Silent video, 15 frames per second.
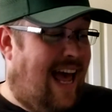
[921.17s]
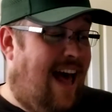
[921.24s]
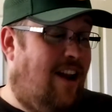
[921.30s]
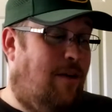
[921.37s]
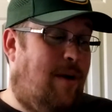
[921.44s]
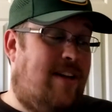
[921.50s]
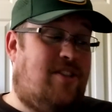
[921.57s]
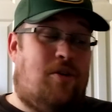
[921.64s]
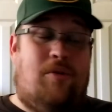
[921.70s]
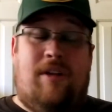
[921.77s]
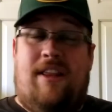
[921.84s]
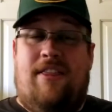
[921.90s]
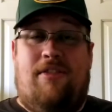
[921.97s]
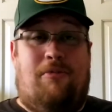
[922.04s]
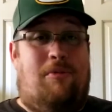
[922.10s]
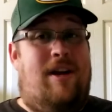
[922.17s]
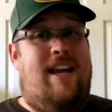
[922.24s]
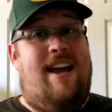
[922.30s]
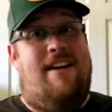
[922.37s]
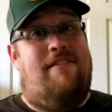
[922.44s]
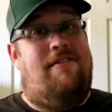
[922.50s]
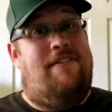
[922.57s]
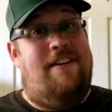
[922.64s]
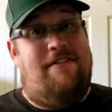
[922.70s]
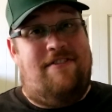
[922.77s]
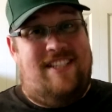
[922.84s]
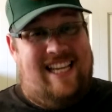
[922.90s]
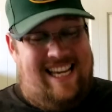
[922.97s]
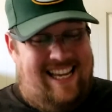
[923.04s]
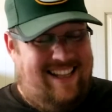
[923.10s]
Alouettes only three and
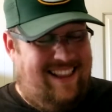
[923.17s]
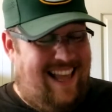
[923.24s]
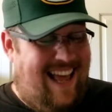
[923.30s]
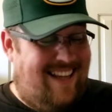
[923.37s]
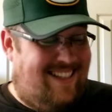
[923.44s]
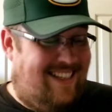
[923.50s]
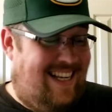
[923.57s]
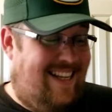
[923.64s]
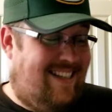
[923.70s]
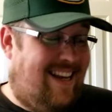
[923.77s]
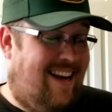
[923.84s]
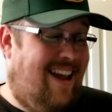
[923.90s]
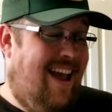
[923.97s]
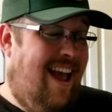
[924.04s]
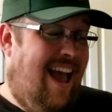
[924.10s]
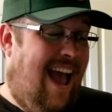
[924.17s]
fifteen last season,